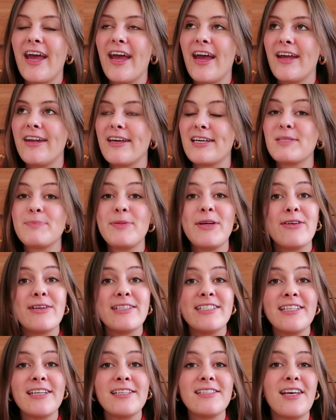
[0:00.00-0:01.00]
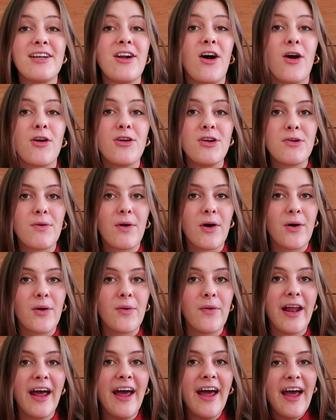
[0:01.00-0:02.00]
and experiences that aren't your
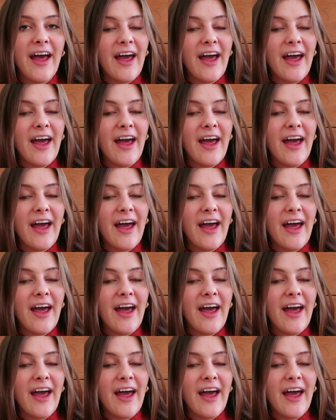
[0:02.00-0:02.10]
own